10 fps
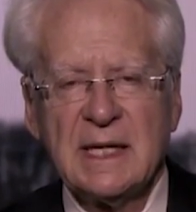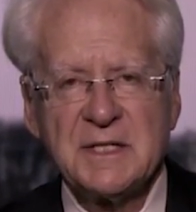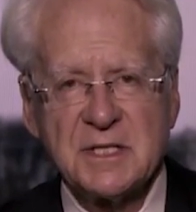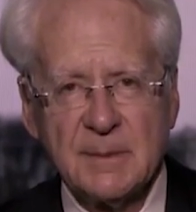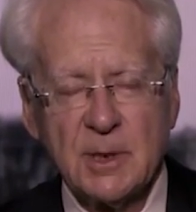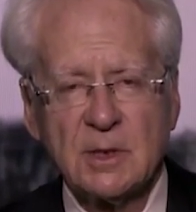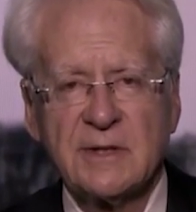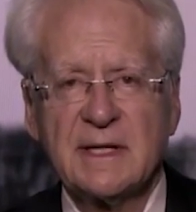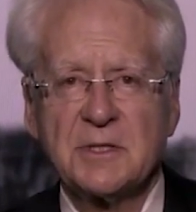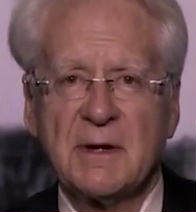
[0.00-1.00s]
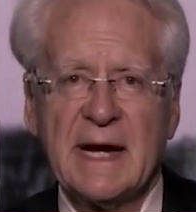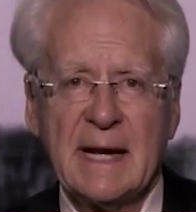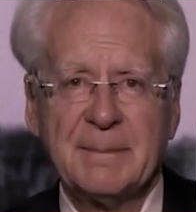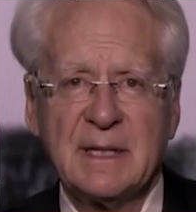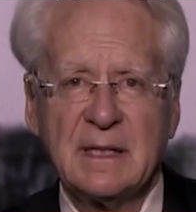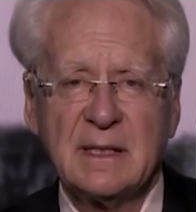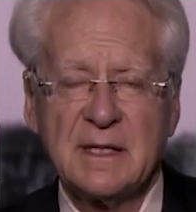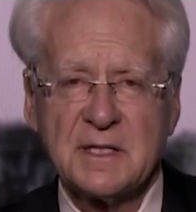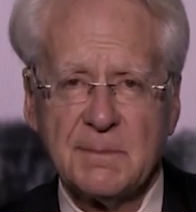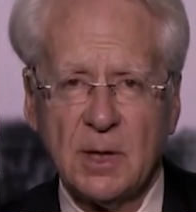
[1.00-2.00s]
And similar things are happening
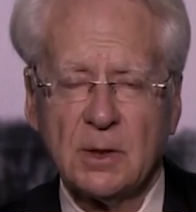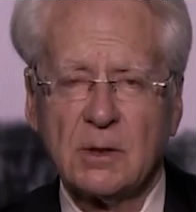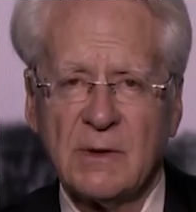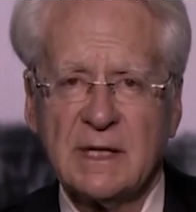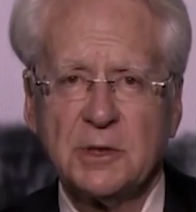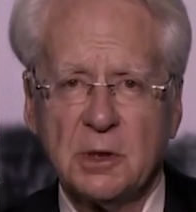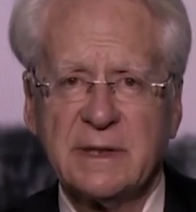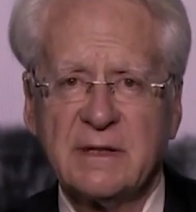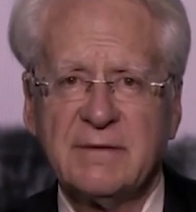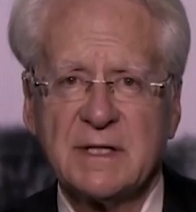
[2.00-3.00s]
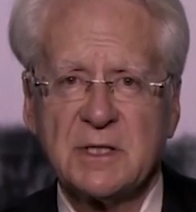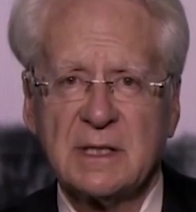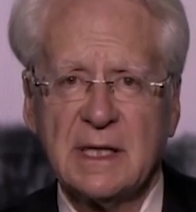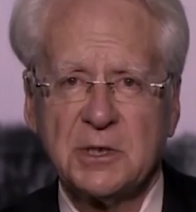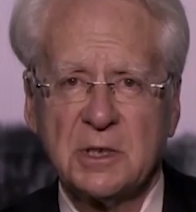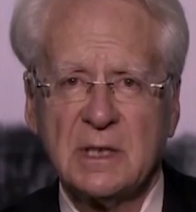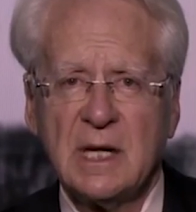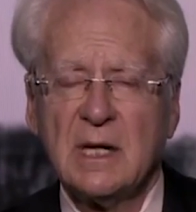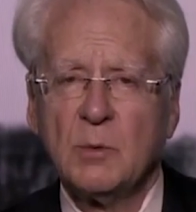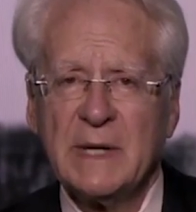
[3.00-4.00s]
in this Mueller grand jury
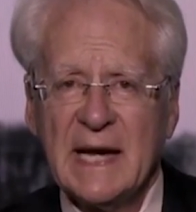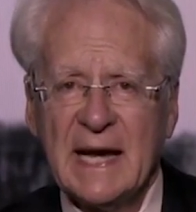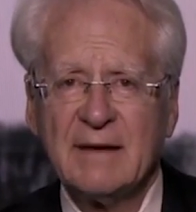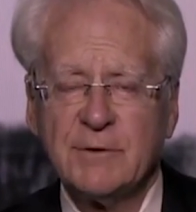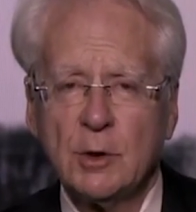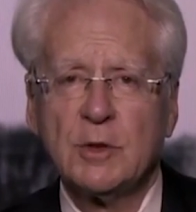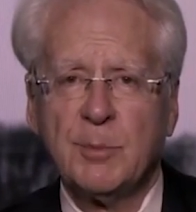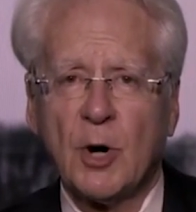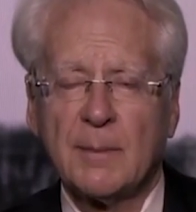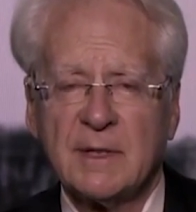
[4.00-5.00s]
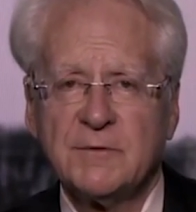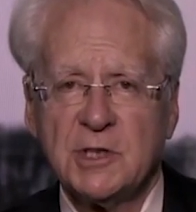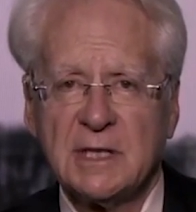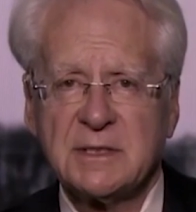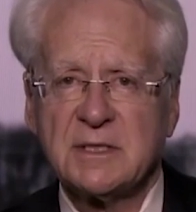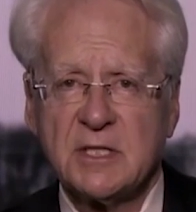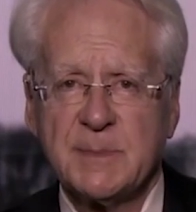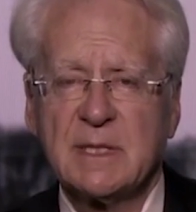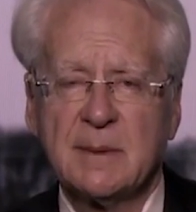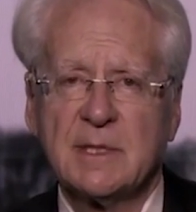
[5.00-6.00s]
investigation. We have no Department of Justice.
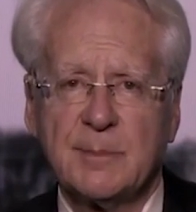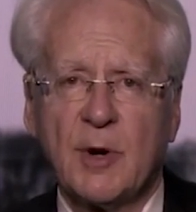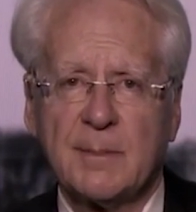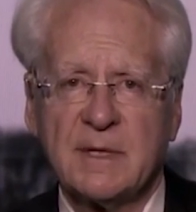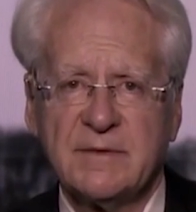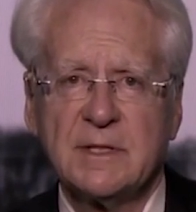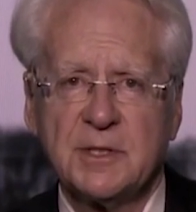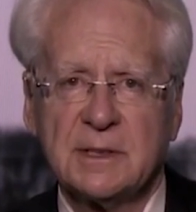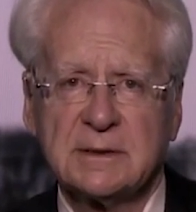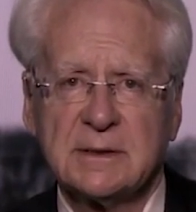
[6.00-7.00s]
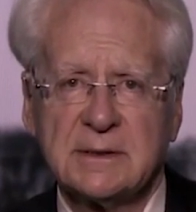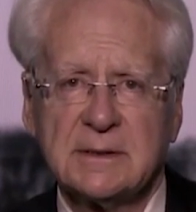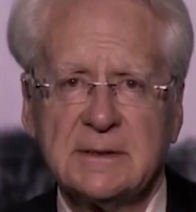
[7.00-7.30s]
It's become a Department of Injustice.